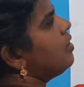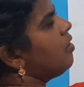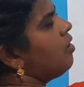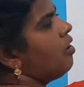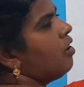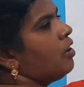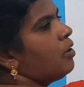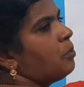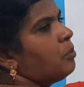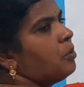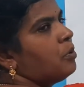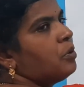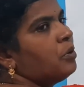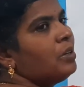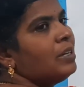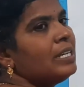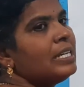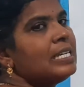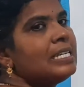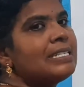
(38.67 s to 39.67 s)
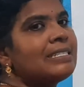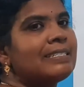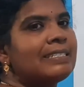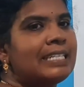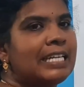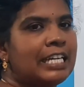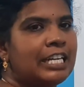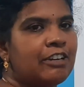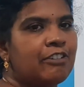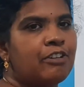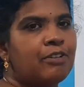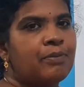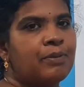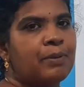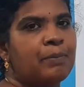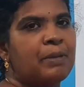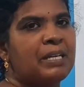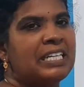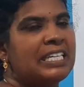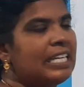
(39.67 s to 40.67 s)
hormone is derived
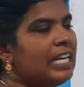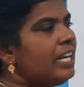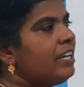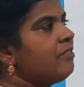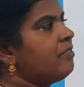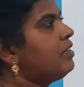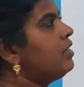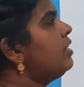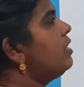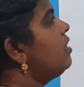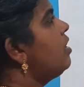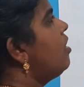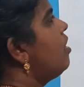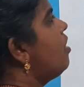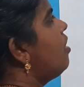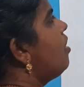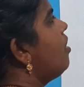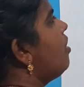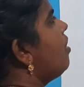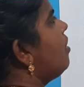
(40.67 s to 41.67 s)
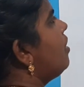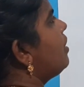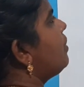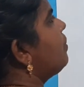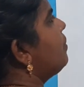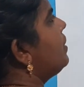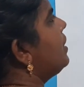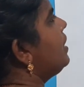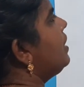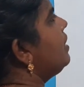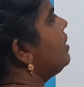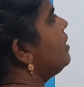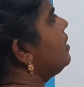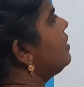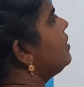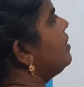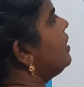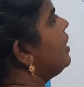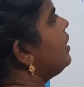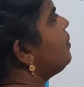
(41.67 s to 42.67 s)
from a Greek word hormone
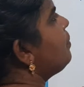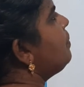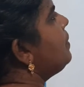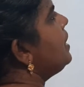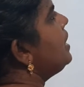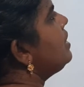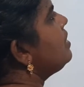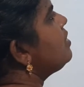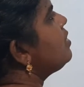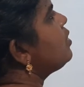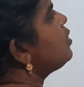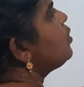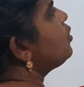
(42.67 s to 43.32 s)
that means